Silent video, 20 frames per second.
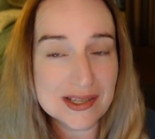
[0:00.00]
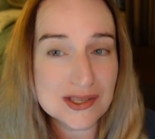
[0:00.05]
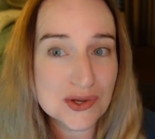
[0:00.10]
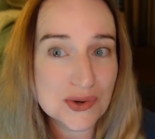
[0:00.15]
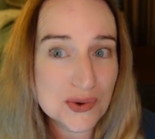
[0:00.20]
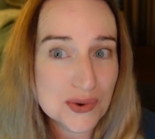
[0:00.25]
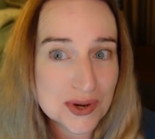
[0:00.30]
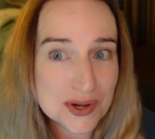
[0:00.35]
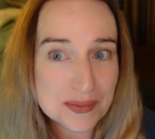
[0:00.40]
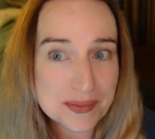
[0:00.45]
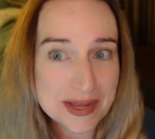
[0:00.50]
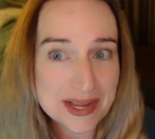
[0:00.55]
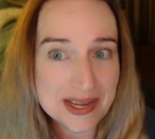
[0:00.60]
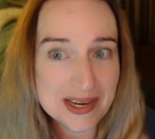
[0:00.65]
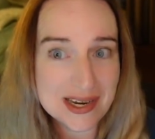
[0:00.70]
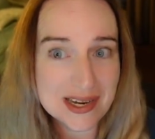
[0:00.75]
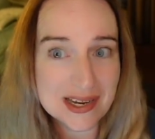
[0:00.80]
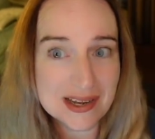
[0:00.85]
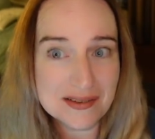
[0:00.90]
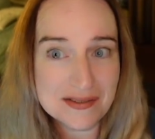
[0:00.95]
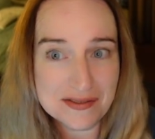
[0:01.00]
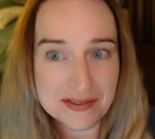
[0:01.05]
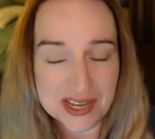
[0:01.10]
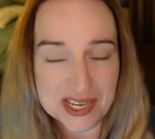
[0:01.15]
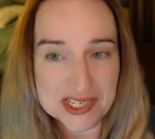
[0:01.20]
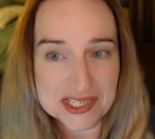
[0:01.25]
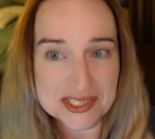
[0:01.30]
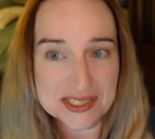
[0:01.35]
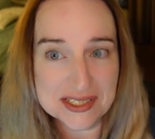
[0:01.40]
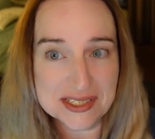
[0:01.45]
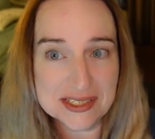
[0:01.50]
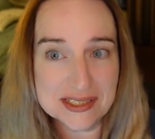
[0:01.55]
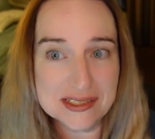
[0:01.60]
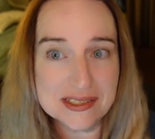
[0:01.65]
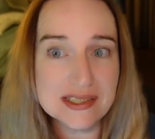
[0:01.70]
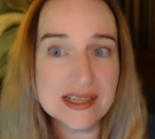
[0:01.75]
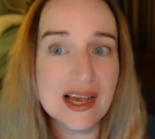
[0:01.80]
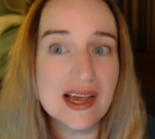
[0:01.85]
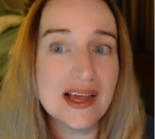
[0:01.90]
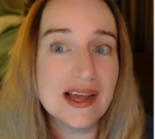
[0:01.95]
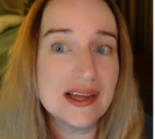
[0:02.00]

It's an oil painting of vases.